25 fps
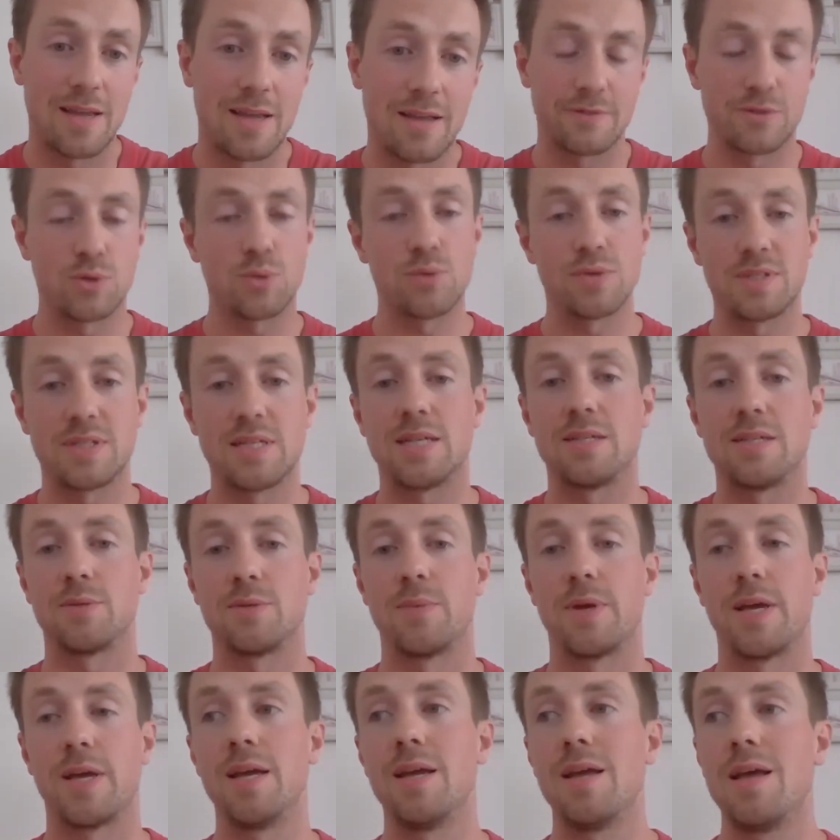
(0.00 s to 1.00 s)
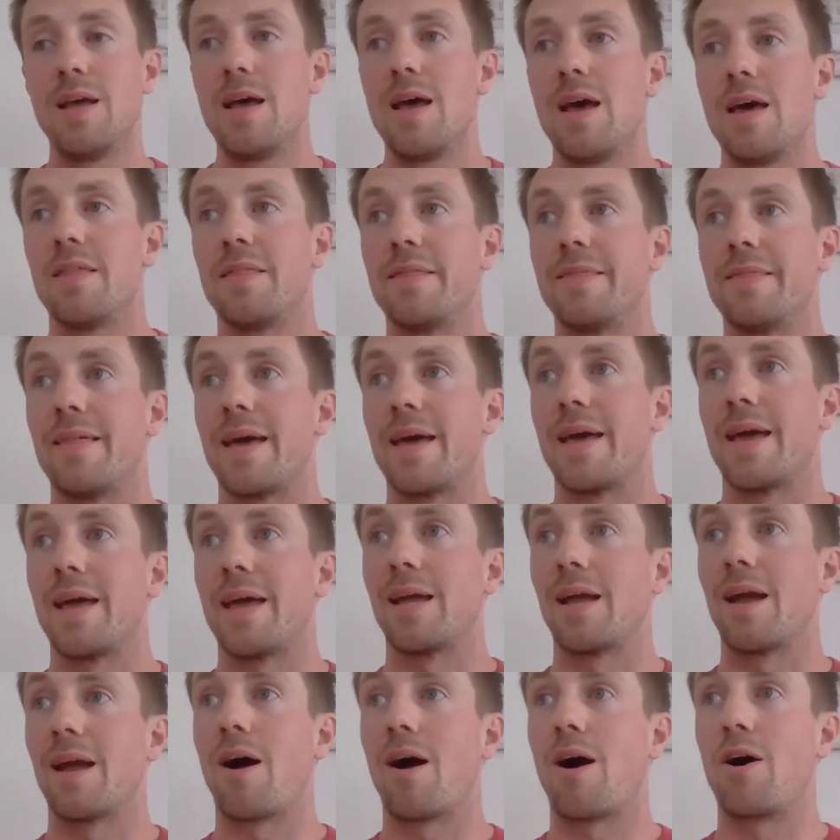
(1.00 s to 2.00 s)
If someone tells me
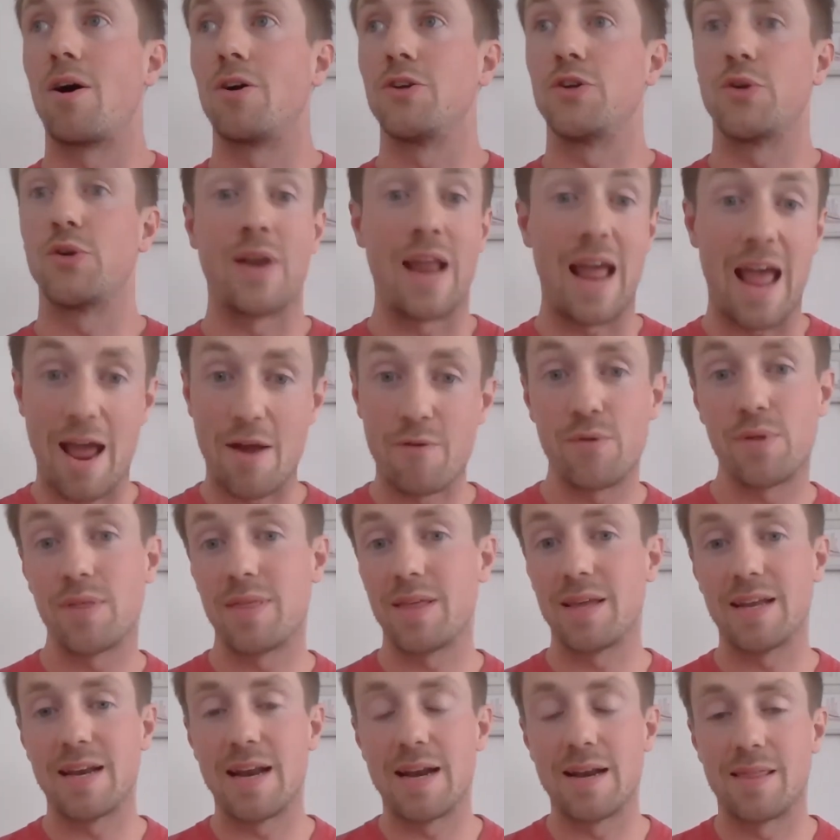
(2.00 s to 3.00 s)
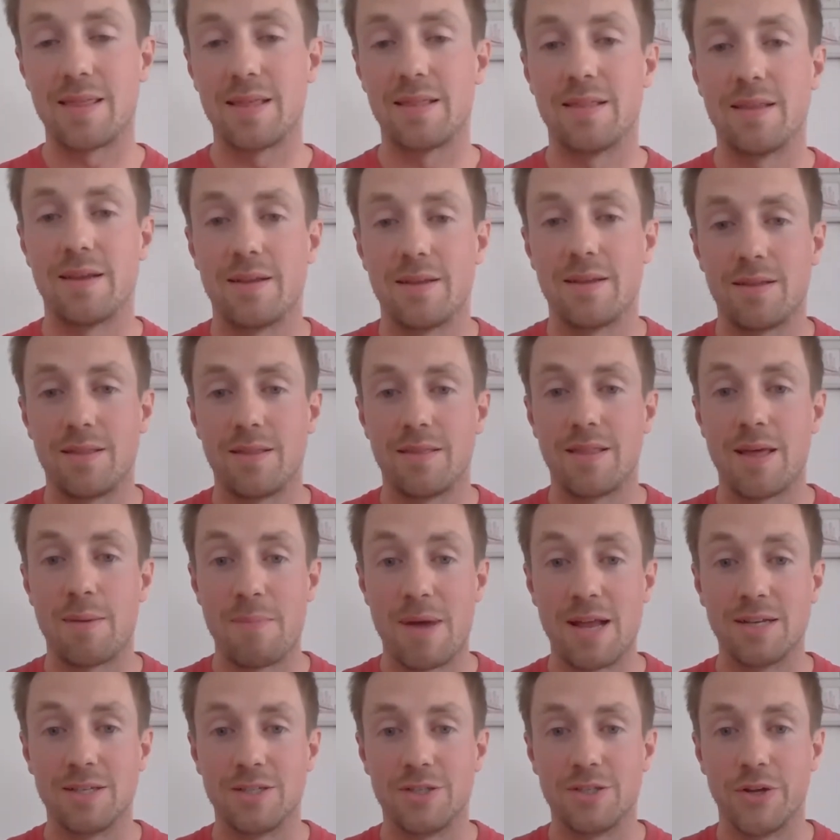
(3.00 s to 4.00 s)
they are doing everything and anything that they're
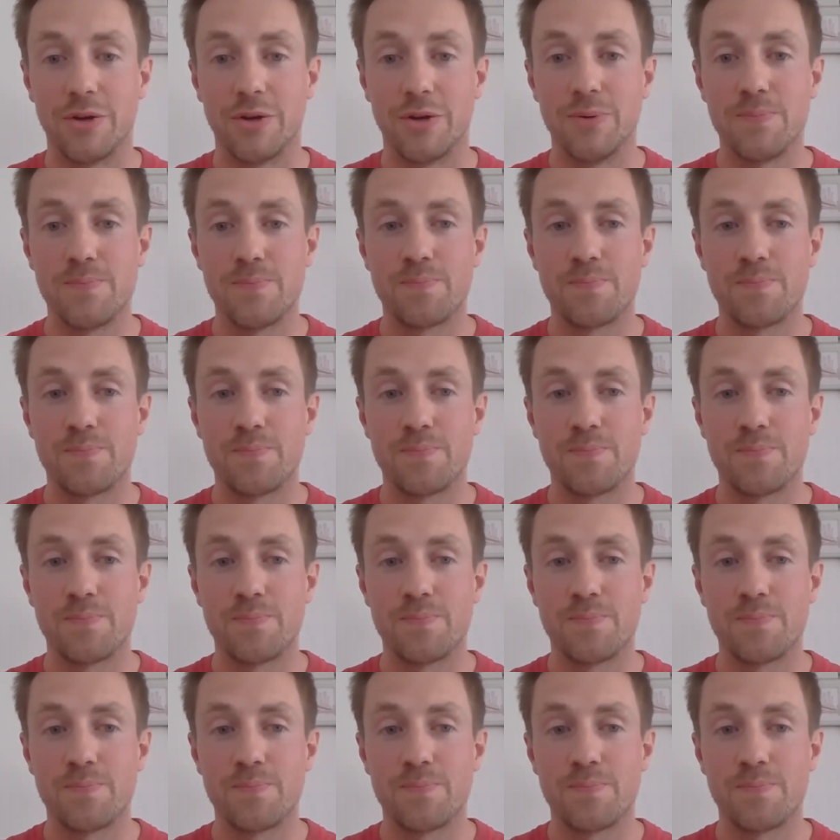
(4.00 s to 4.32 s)
meant to,